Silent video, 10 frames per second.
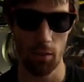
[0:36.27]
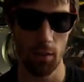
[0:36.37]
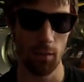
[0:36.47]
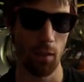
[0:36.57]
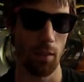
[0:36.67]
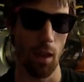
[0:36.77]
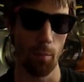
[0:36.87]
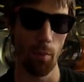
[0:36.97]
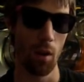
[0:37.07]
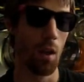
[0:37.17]
and things like that,
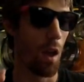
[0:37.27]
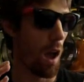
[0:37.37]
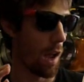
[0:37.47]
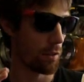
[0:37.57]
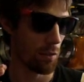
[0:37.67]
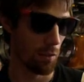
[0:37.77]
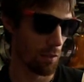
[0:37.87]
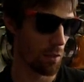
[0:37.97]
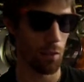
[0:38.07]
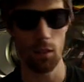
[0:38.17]
but I just
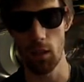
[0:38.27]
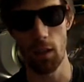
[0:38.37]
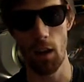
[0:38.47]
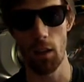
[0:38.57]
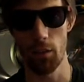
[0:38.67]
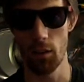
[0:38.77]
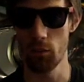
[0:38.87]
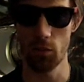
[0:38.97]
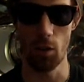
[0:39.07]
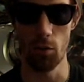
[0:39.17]
literally take it out there and
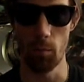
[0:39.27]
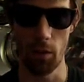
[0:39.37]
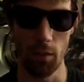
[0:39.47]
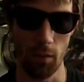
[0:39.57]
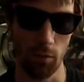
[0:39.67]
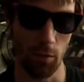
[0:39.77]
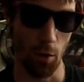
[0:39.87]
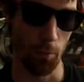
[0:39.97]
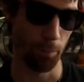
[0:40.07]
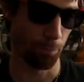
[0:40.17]
just go do my thing.
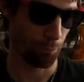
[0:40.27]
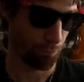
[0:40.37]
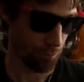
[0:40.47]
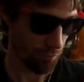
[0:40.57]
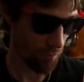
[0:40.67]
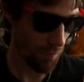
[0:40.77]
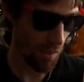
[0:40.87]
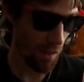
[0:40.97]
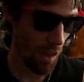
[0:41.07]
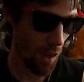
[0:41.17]
So
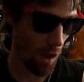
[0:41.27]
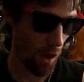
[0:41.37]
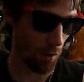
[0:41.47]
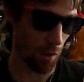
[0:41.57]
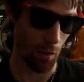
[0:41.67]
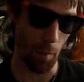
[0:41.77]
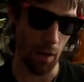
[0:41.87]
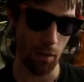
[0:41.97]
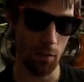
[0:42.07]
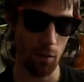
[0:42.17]
uh, a lot of the
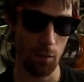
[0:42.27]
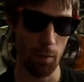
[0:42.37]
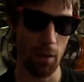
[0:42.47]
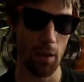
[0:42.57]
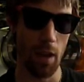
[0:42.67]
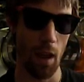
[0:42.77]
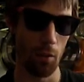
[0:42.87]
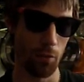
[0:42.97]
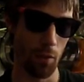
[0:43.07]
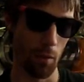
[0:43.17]
maintenance needs to be done now
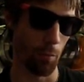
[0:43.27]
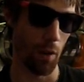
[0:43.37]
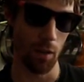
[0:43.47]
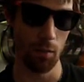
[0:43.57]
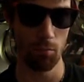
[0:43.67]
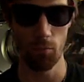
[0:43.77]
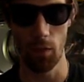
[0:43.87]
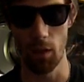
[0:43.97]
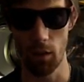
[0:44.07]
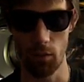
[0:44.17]
so that I'm ready for
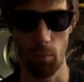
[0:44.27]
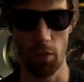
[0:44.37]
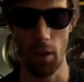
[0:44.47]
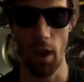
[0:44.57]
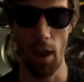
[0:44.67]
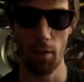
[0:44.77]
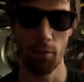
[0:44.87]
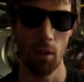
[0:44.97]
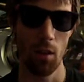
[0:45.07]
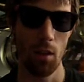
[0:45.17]
the next month and a
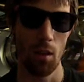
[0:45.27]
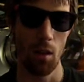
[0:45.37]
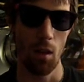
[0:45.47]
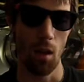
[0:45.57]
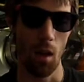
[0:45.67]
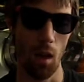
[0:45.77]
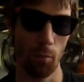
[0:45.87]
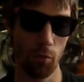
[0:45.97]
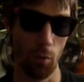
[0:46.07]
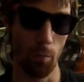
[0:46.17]
half. Um,
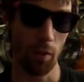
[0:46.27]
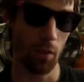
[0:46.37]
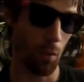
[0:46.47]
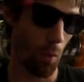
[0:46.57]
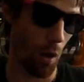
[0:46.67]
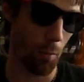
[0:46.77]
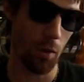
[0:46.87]
so basically what I'll be